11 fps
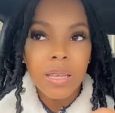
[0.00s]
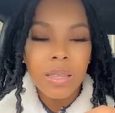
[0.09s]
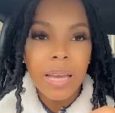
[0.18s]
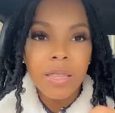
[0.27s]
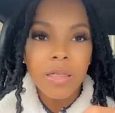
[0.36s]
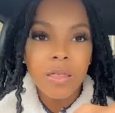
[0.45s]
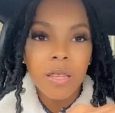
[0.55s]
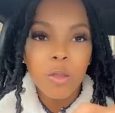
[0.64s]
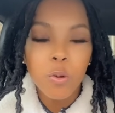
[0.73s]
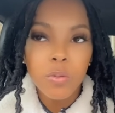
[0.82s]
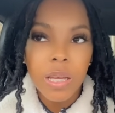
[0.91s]
like the
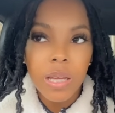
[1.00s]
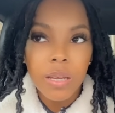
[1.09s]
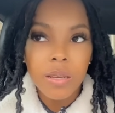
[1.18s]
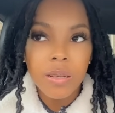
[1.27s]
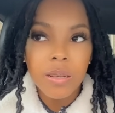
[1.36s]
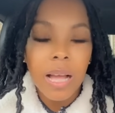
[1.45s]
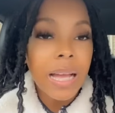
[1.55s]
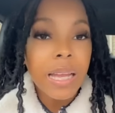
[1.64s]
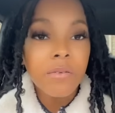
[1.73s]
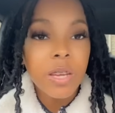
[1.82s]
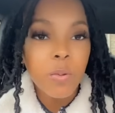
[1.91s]
little thing i can't
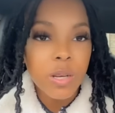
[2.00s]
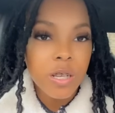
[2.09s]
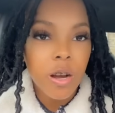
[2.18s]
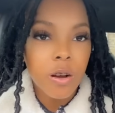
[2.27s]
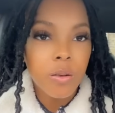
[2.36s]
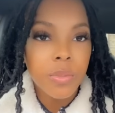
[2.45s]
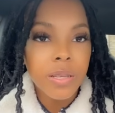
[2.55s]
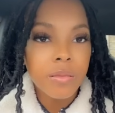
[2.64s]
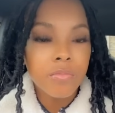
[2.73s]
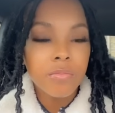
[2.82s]
even think what it's called but